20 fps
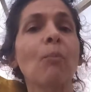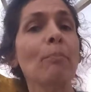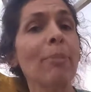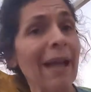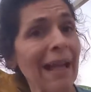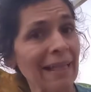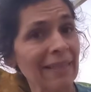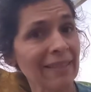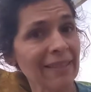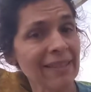
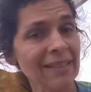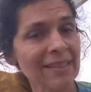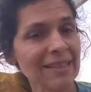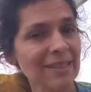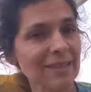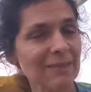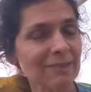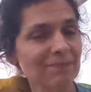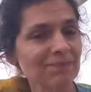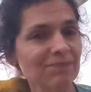
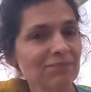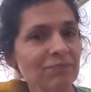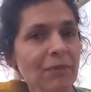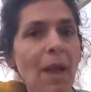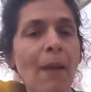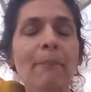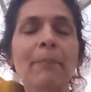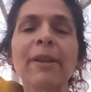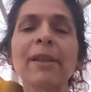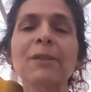Pellets,
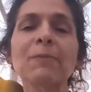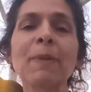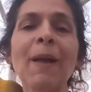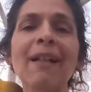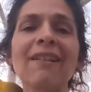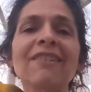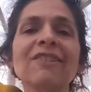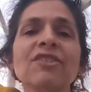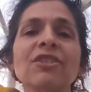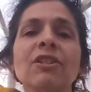because
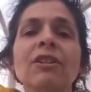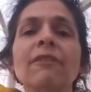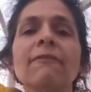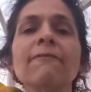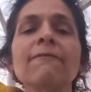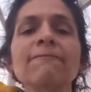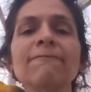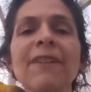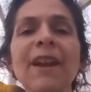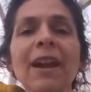pellets are a
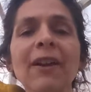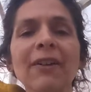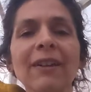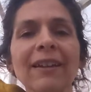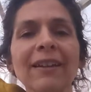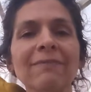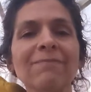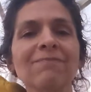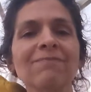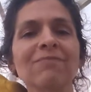
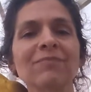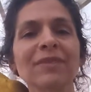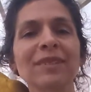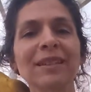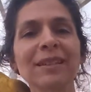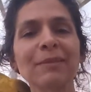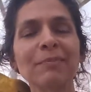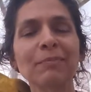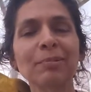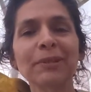very
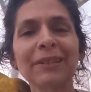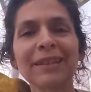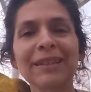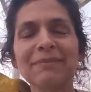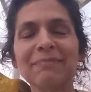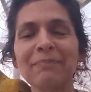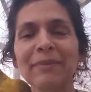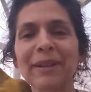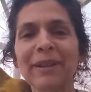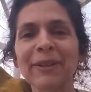complete
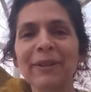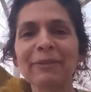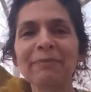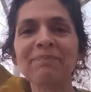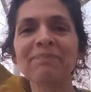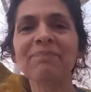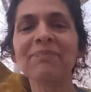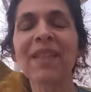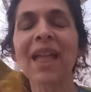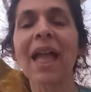meal.
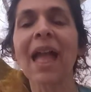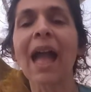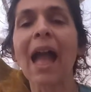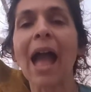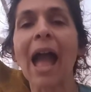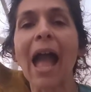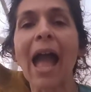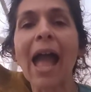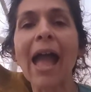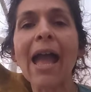
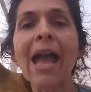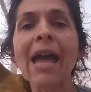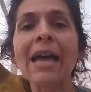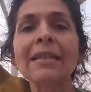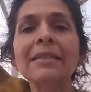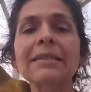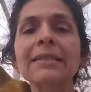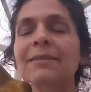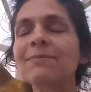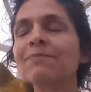
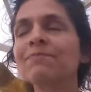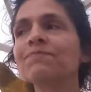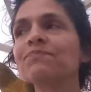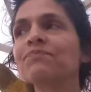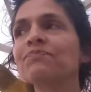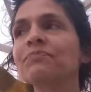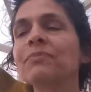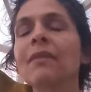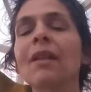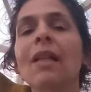And
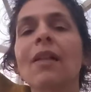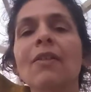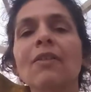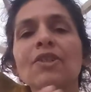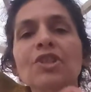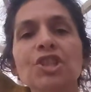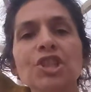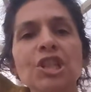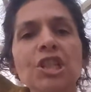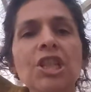
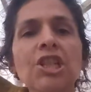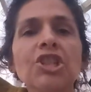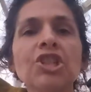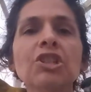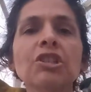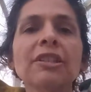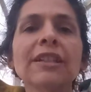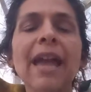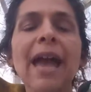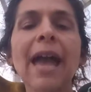she
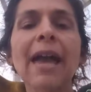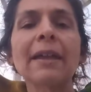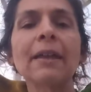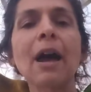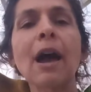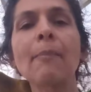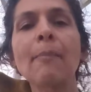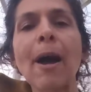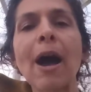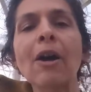should get
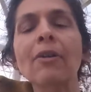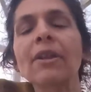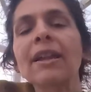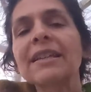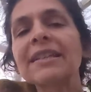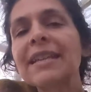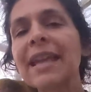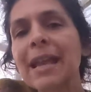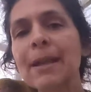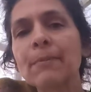about a
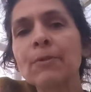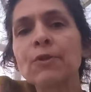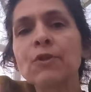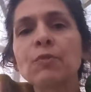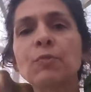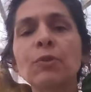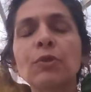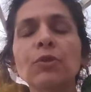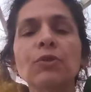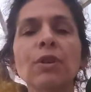
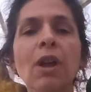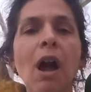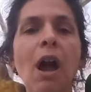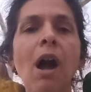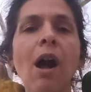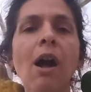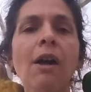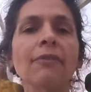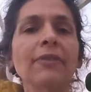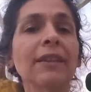tablespoon
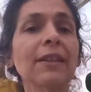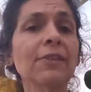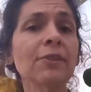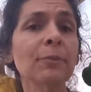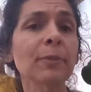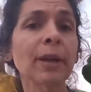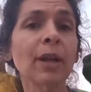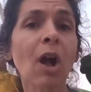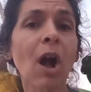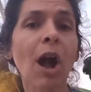of either
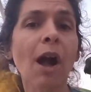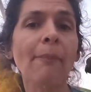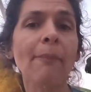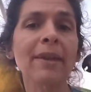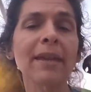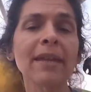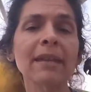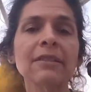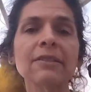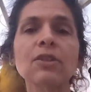macaw
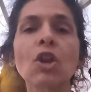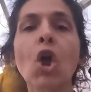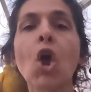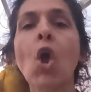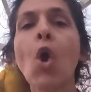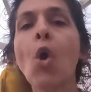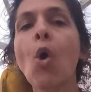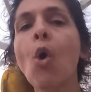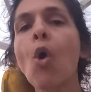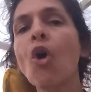mix
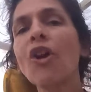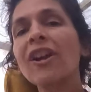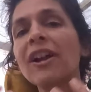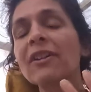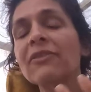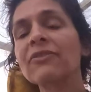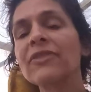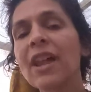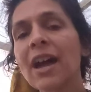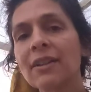or
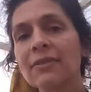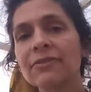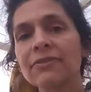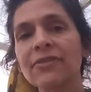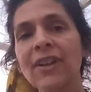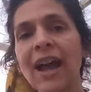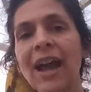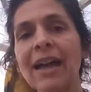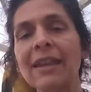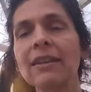of nut
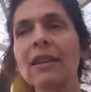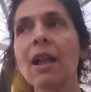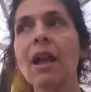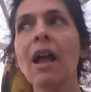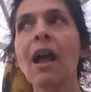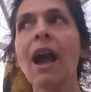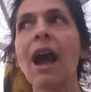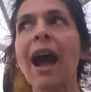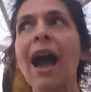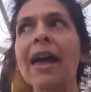fat.
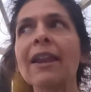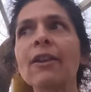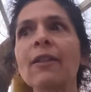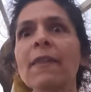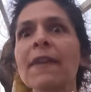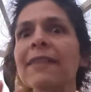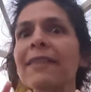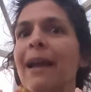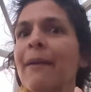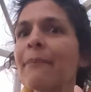I don't
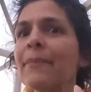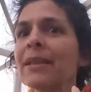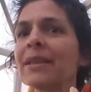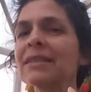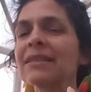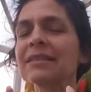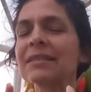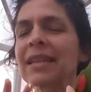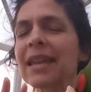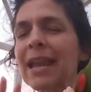think that
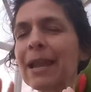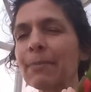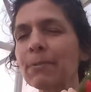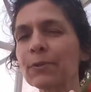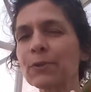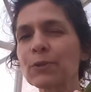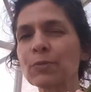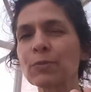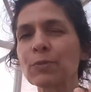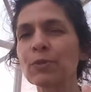means a
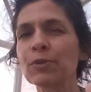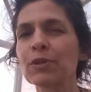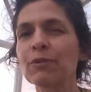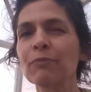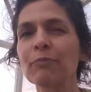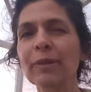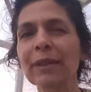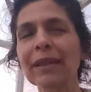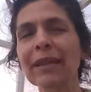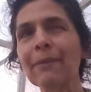tablespoon of
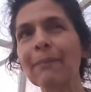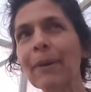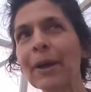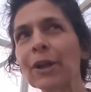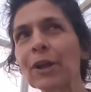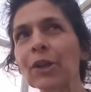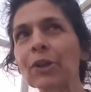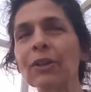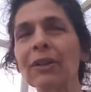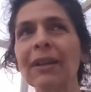peanut
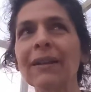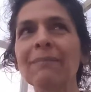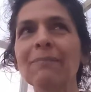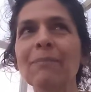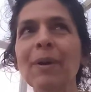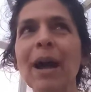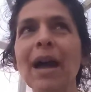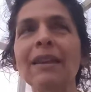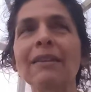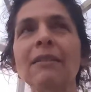butter,
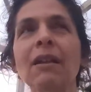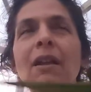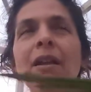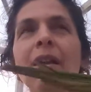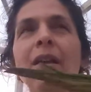but